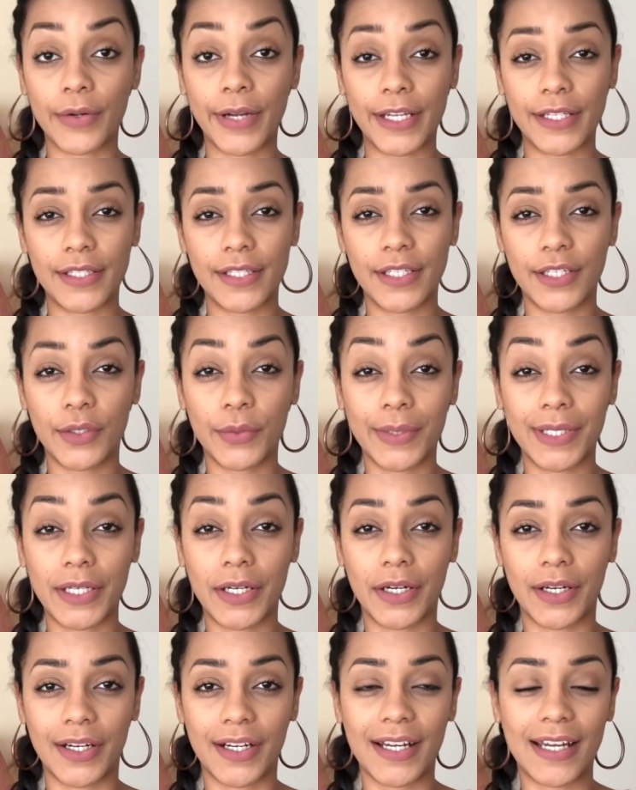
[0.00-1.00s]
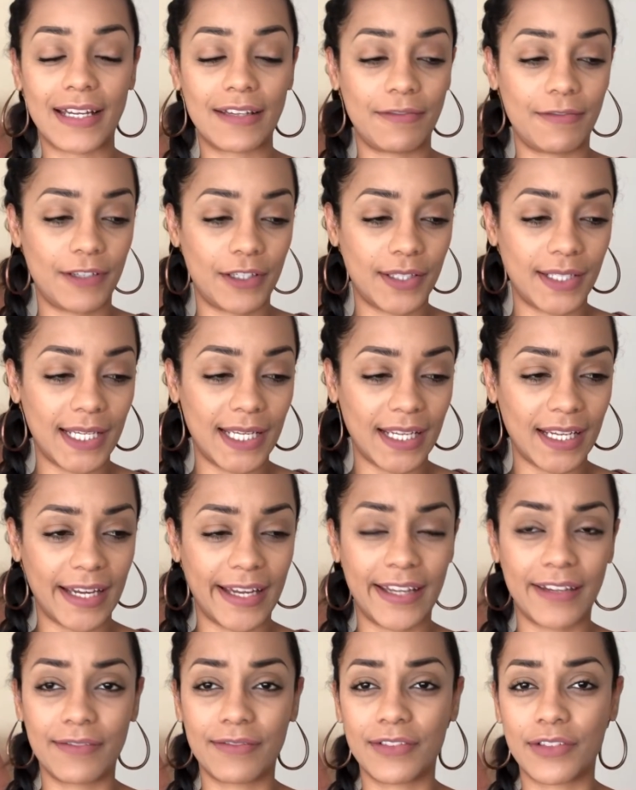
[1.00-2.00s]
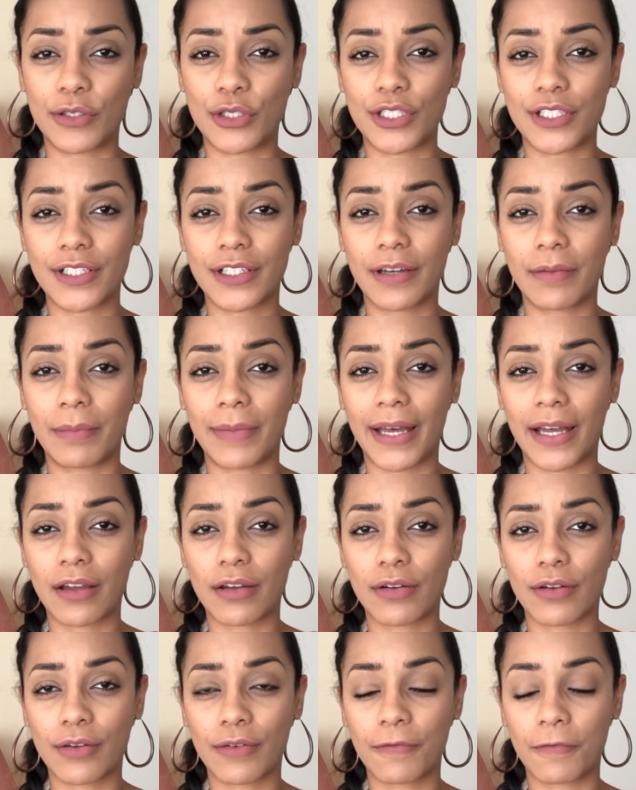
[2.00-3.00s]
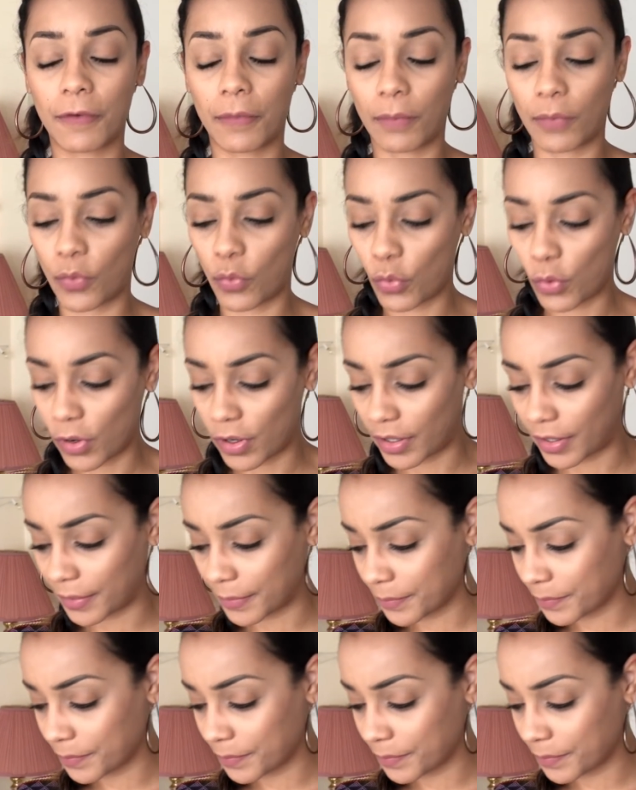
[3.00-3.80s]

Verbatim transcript: right, here we are. I feel like I've just come back from a war.